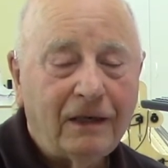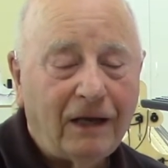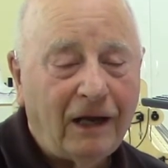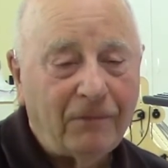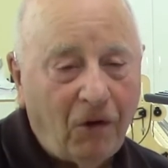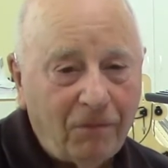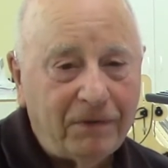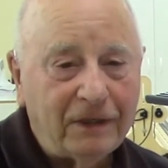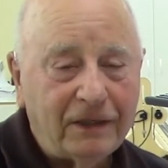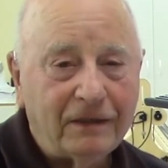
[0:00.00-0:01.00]
I'm
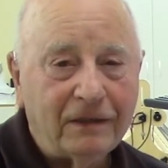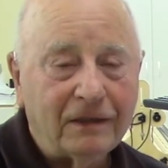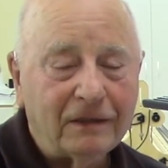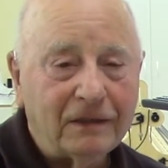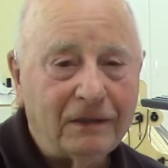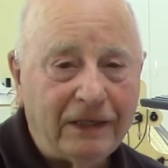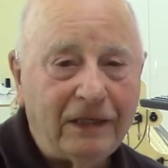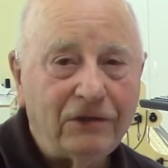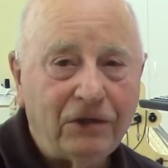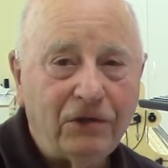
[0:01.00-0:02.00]
hoping can
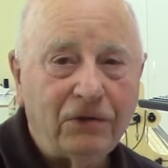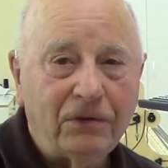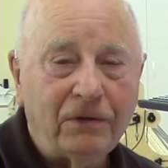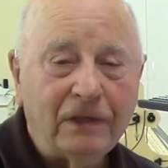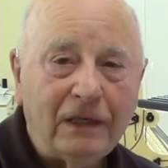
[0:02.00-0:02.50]
lead to you